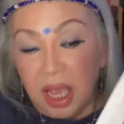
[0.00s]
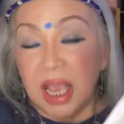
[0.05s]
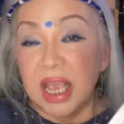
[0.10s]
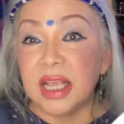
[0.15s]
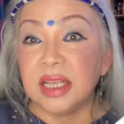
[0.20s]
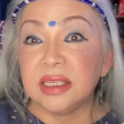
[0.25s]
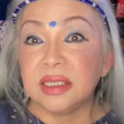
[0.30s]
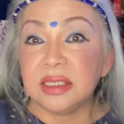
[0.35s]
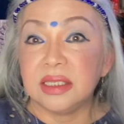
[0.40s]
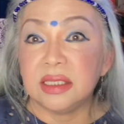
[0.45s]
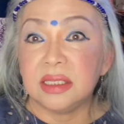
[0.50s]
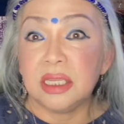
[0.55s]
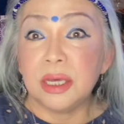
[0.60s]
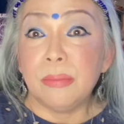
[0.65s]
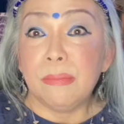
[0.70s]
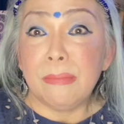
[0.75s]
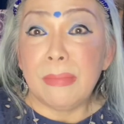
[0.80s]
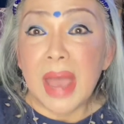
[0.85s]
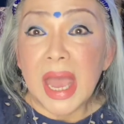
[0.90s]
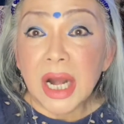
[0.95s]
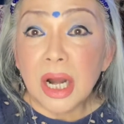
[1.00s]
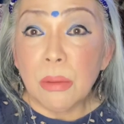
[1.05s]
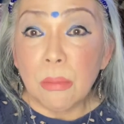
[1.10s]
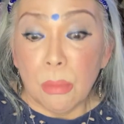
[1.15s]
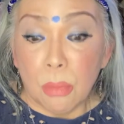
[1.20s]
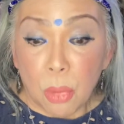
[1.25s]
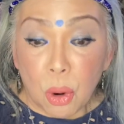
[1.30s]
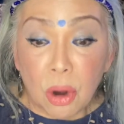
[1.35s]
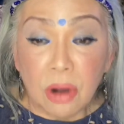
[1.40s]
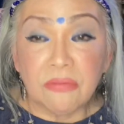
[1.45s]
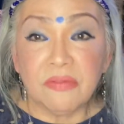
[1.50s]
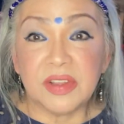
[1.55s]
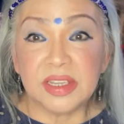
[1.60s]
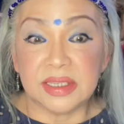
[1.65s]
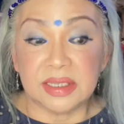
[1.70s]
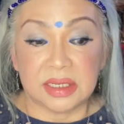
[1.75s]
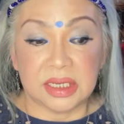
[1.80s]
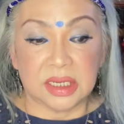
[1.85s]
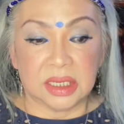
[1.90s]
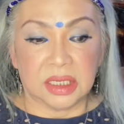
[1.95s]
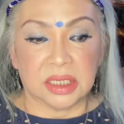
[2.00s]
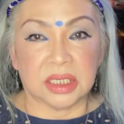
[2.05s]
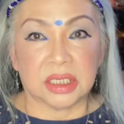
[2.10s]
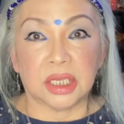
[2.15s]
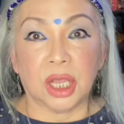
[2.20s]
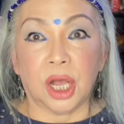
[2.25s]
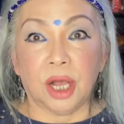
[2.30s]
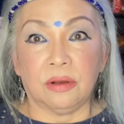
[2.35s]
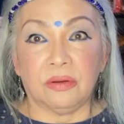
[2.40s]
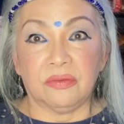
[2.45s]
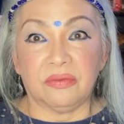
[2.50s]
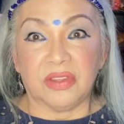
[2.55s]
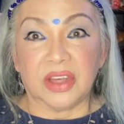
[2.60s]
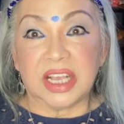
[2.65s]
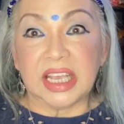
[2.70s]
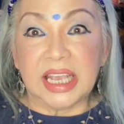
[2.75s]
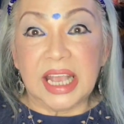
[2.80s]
is the metamorphosis of the